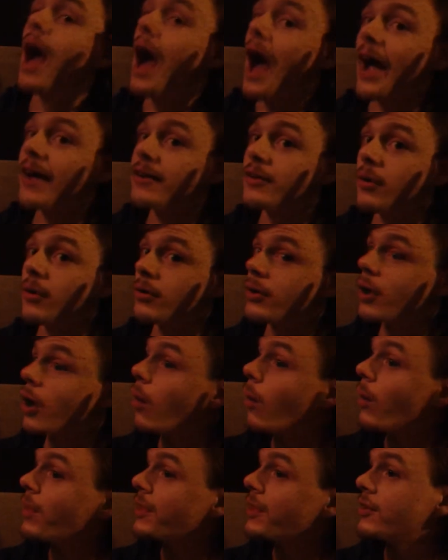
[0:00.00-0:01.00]
I don't
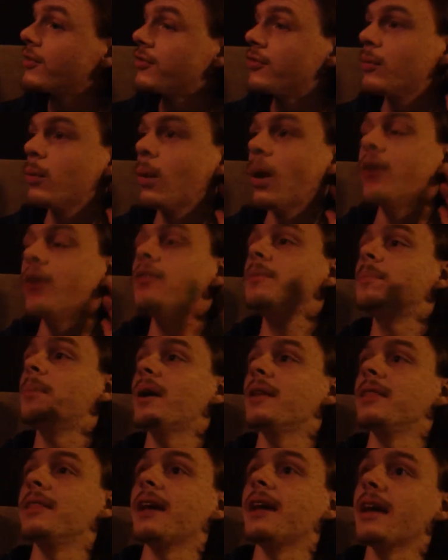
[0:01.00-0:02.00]
know what the issue was,
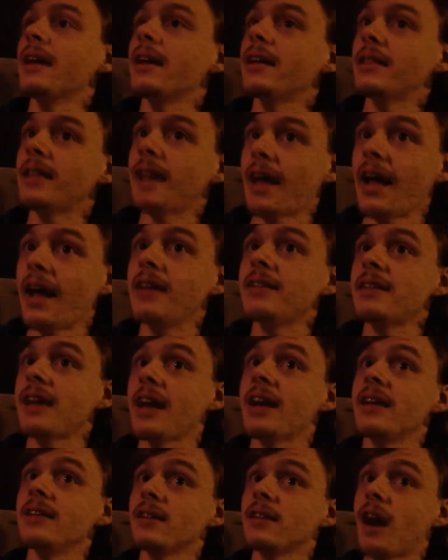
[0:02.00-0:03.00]
but the
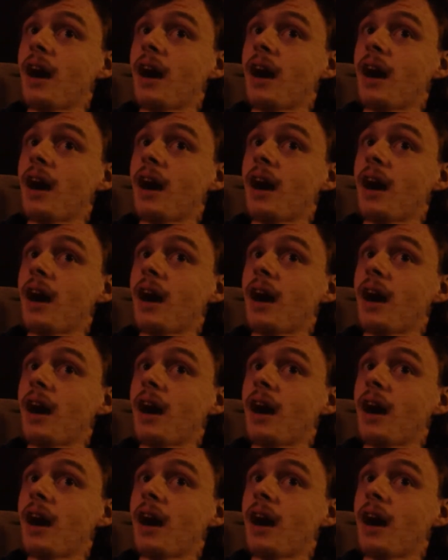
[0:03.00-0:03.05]
hand-to-hand